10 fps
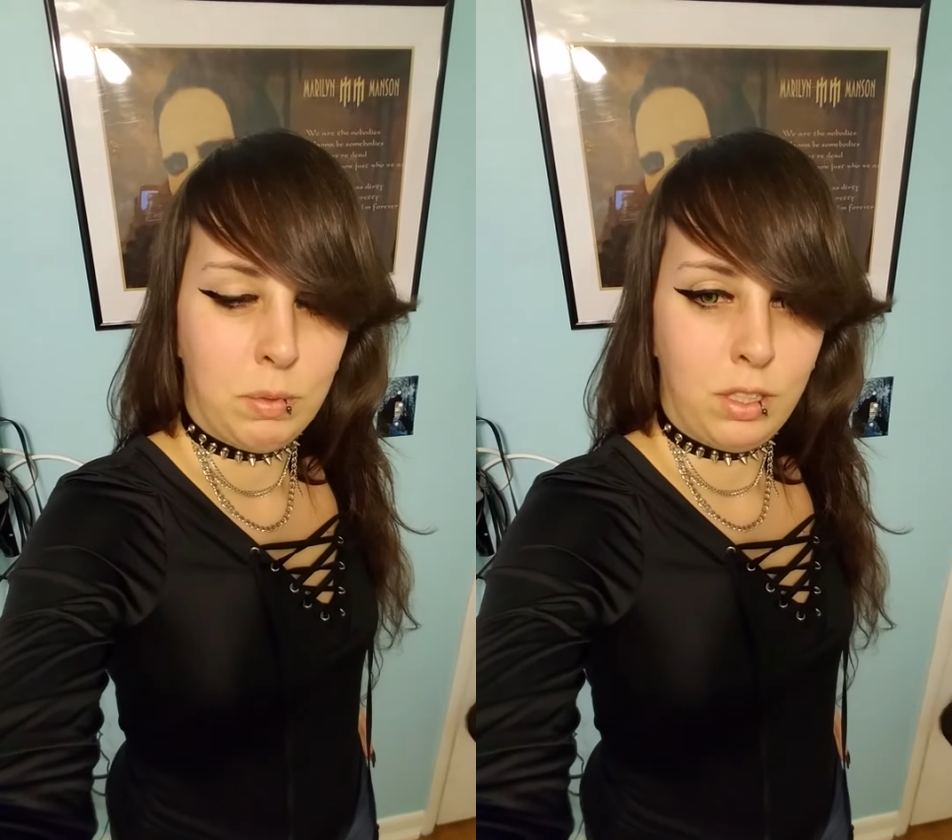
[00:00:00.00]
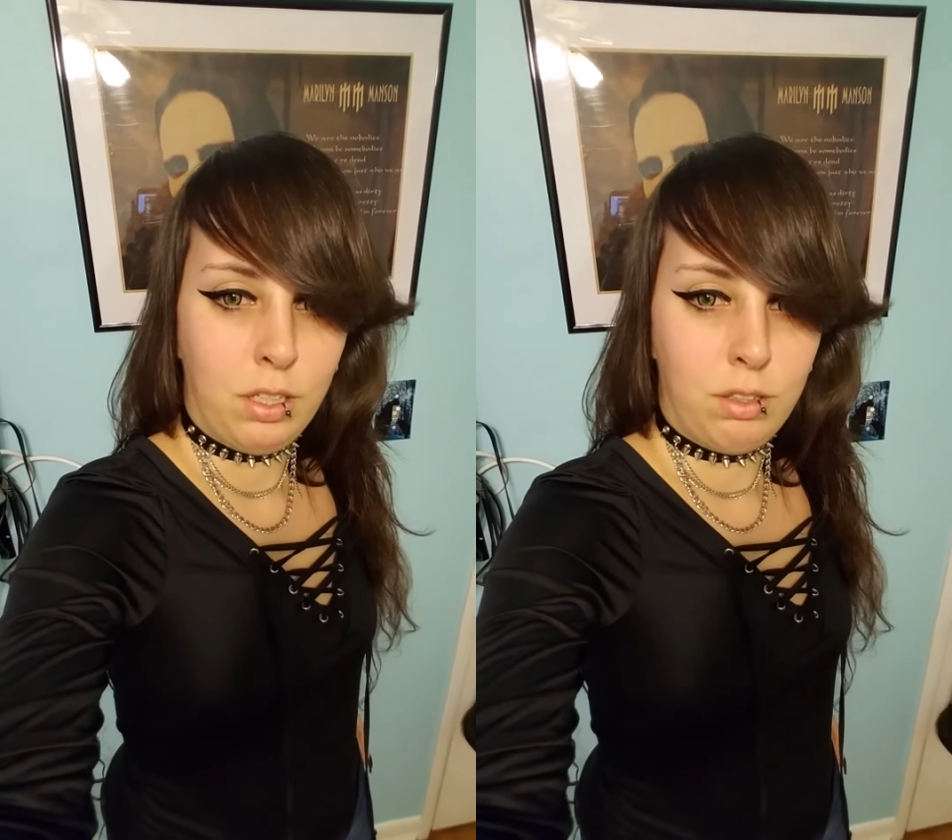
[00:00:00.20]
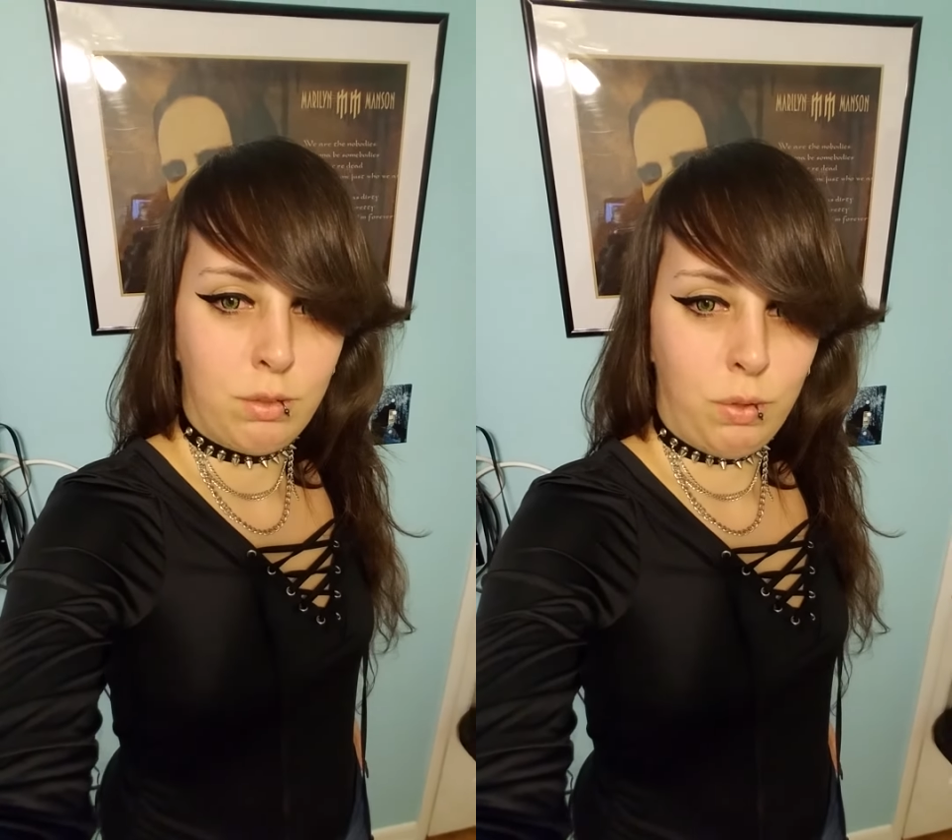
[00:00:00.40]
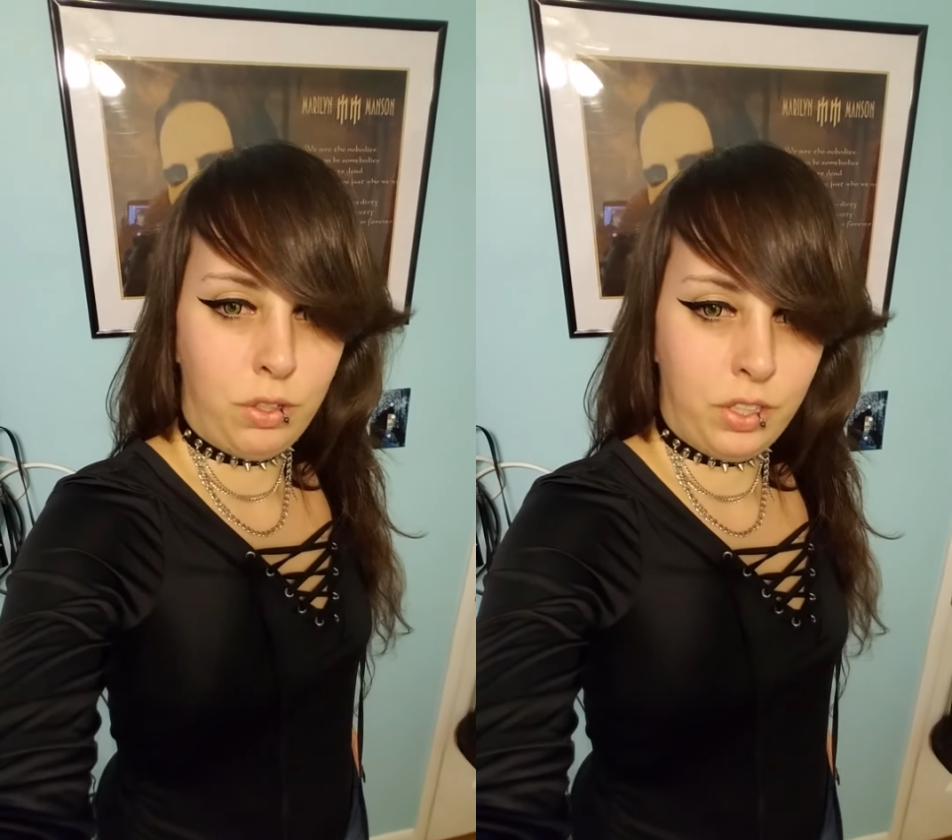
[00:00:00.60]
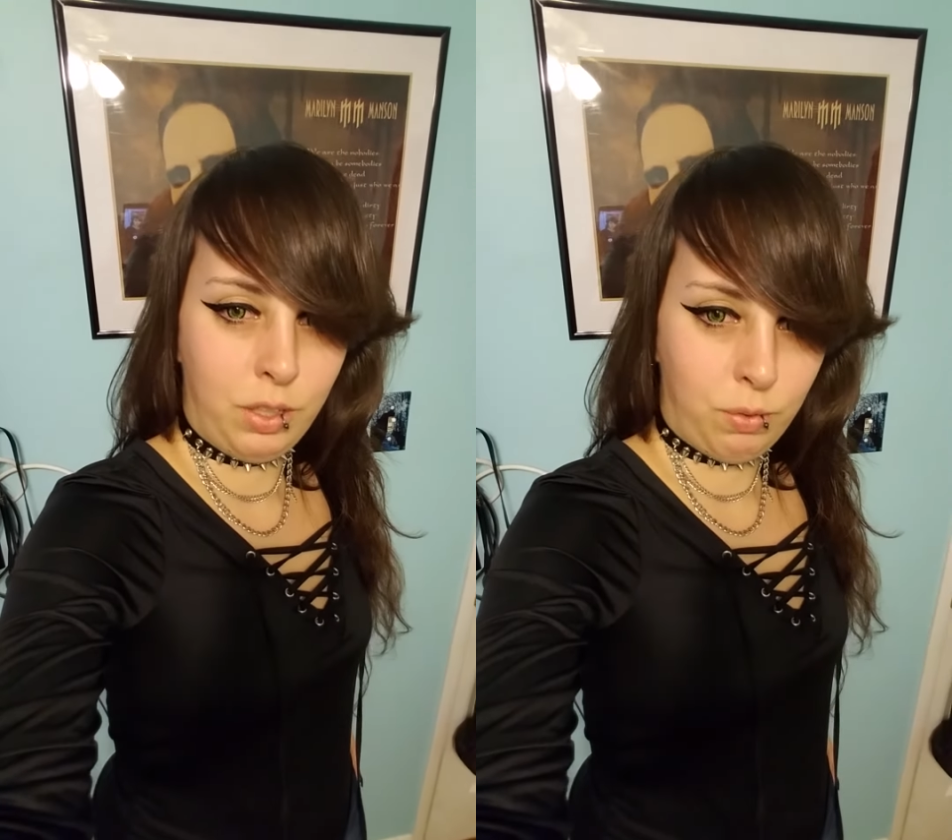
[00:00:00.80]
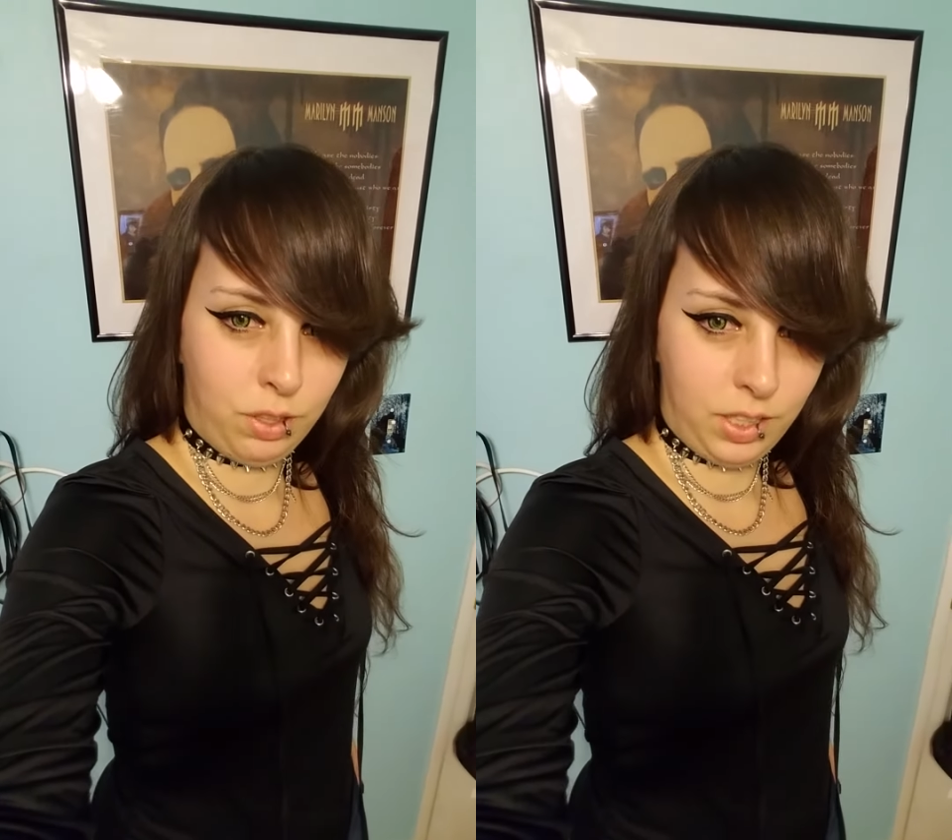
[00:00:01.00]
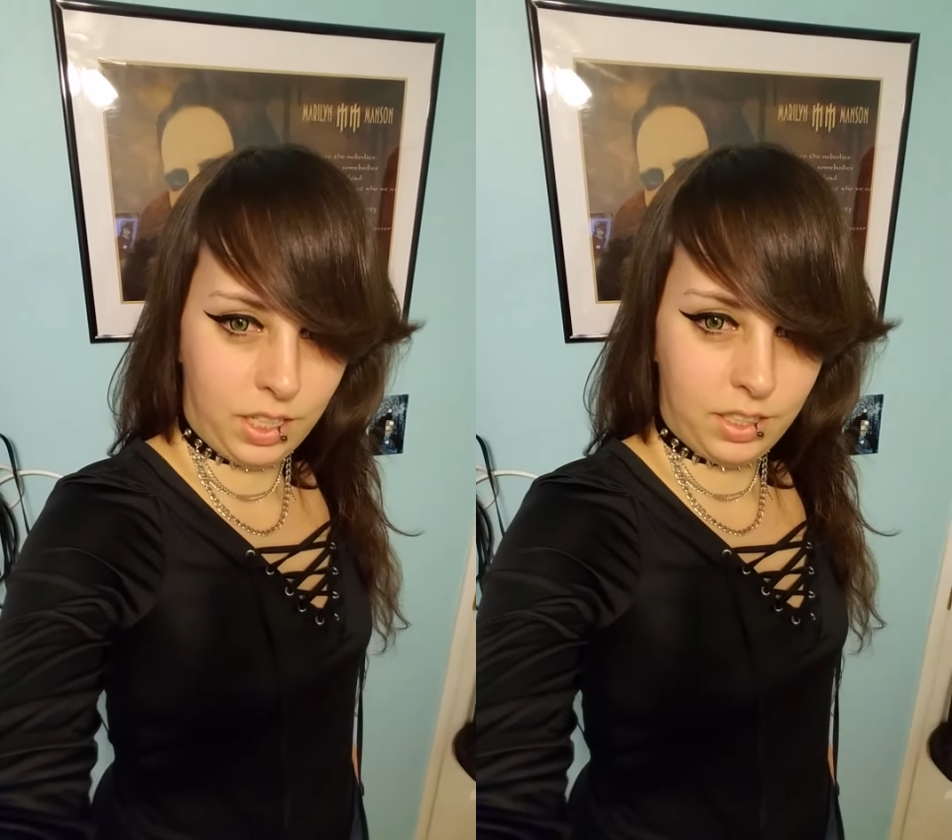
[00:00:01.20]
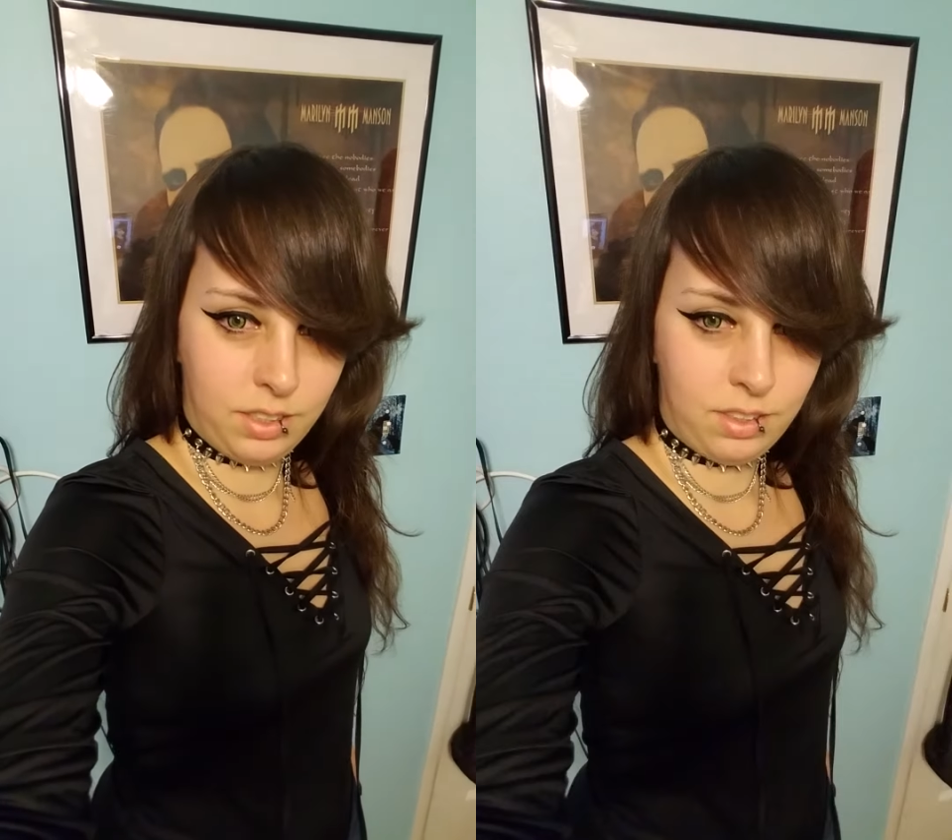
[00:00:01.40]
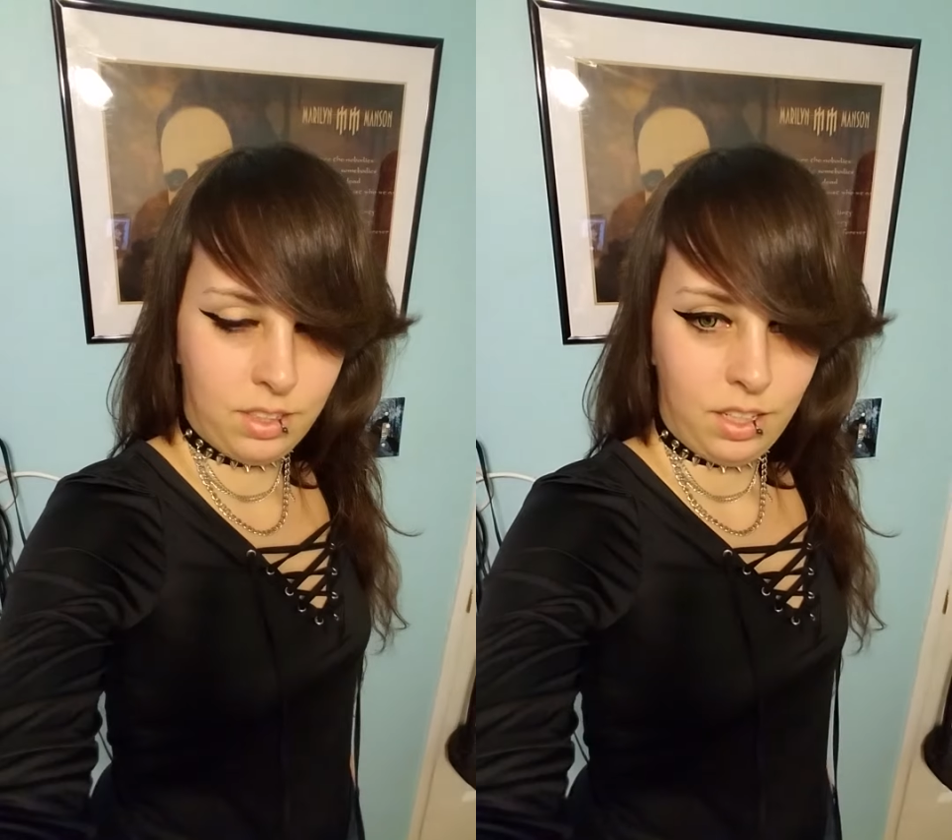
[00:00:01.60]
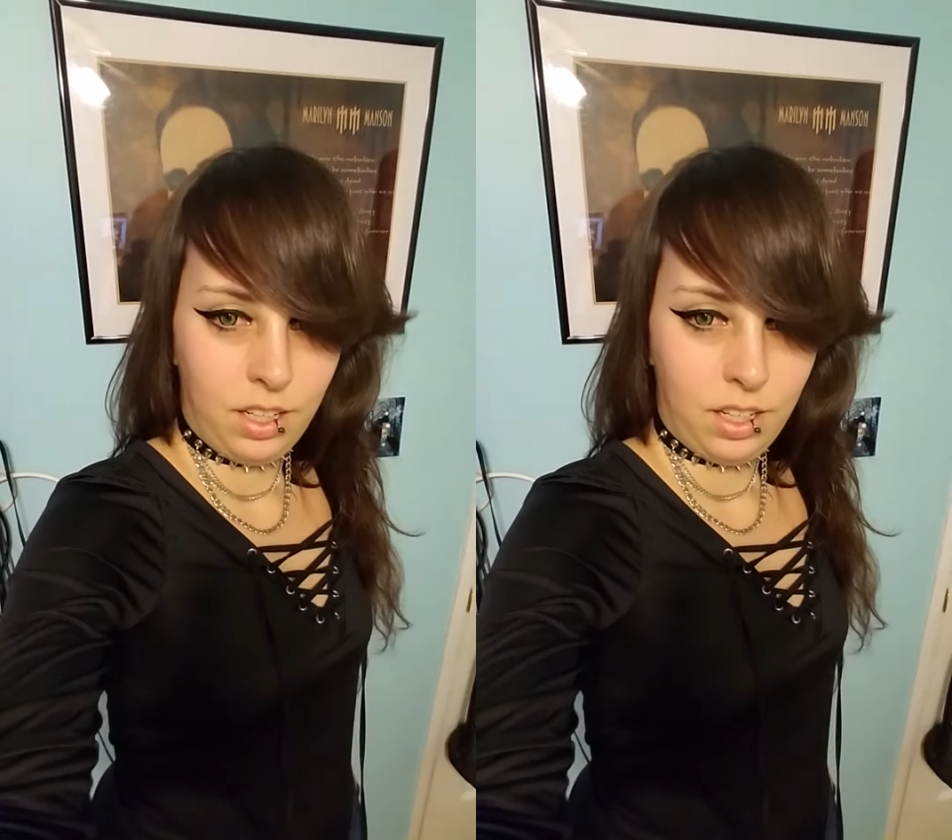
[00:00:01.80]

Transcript: the goodest quality for you guys.